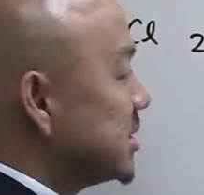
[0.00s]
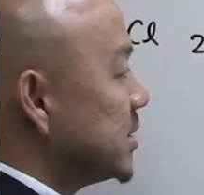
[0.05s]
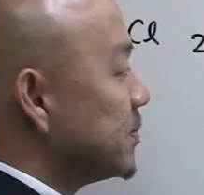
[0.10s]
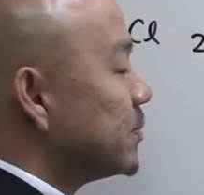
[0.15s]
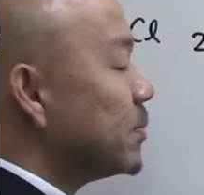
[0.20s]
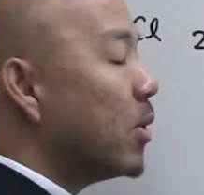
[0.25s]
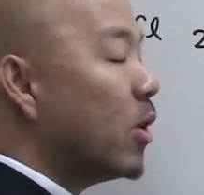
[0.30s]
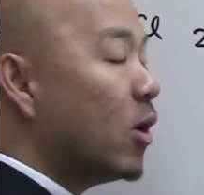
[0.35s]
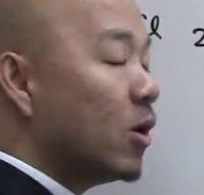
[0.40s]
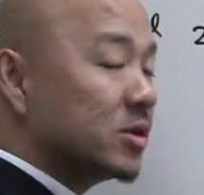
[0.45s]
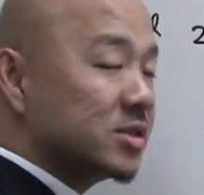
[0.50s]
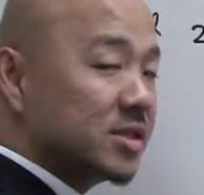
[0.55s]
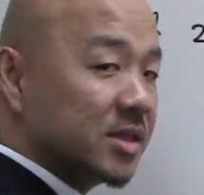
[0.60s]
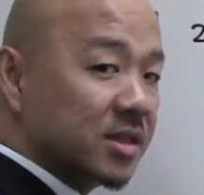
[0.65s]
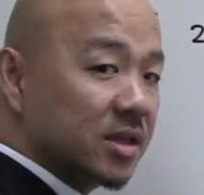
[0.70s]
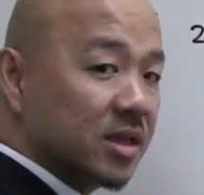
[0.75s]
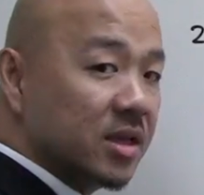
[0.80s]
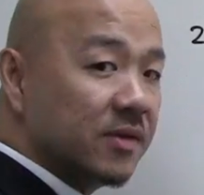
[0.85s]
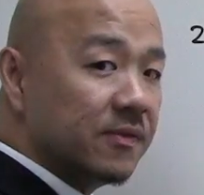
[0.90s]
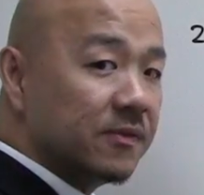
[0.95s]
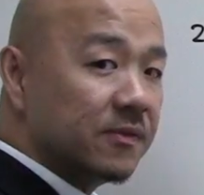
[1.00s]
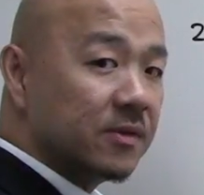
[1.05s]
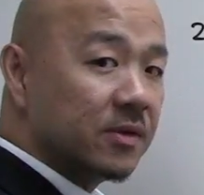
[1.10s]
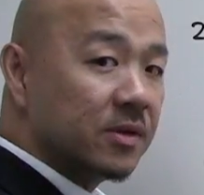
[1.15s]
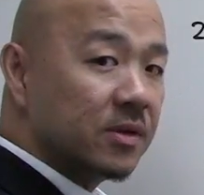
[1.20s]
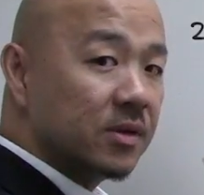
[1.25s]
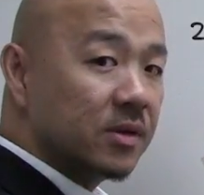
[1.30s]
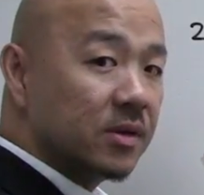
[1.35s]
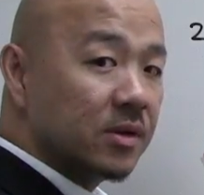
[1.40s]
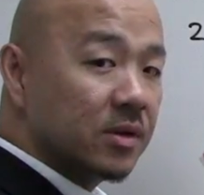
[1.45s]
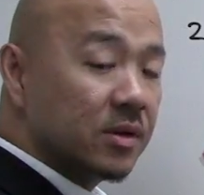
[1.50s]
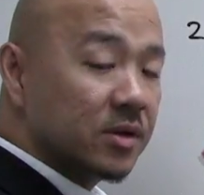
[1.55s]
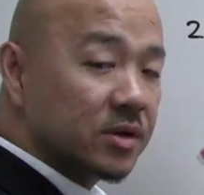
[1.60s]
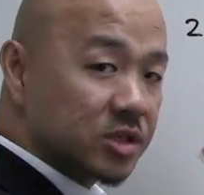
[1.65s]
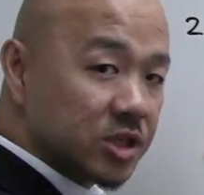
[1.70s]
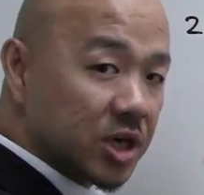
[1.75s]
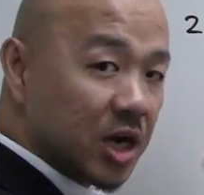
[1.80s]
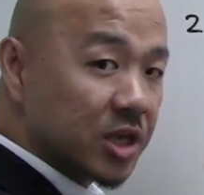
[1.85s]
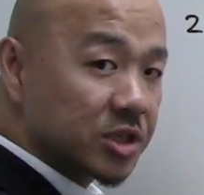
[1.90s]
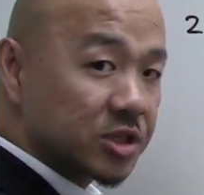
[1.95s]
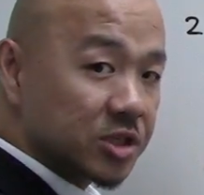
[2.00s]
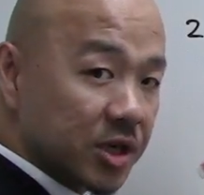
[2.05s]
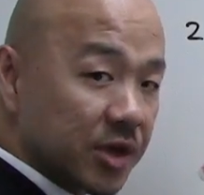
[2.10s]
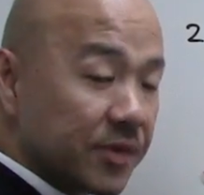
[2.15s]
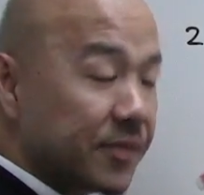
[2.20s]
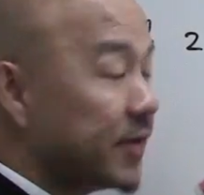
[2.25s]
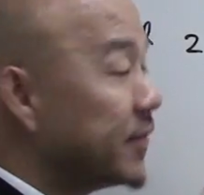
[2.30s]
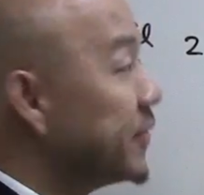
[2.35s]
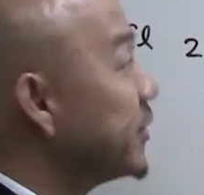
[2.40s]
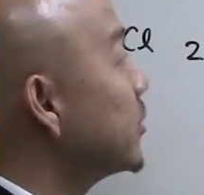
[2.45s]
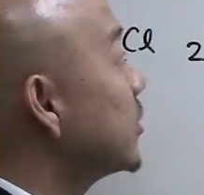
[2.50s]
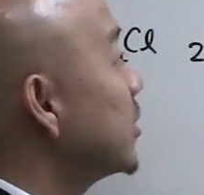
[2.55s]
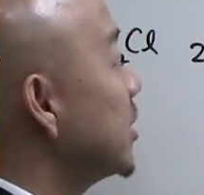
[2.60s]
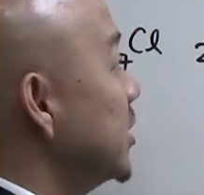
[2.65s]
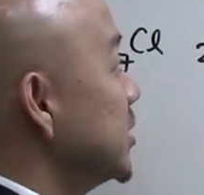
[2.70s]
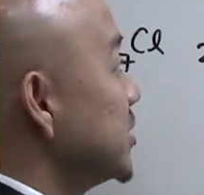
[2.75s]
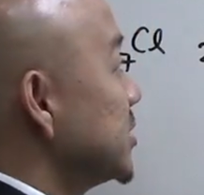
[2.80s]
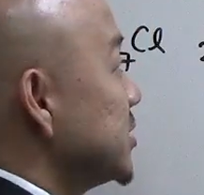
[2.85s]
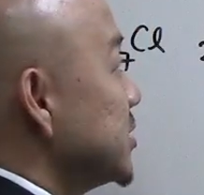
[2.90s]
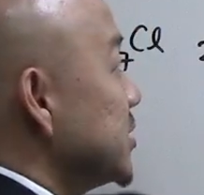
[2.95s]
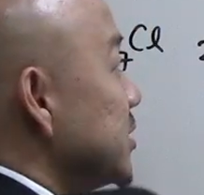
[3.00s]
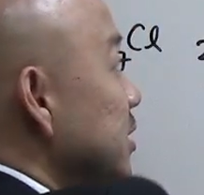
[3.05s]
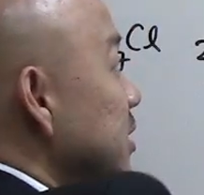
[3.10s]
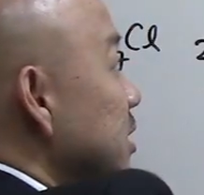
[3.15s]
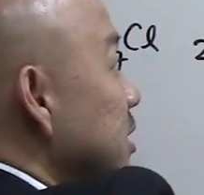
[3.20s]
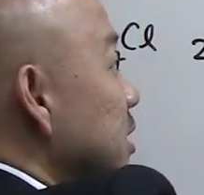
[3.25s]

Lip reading: the positive charge in the nucleus.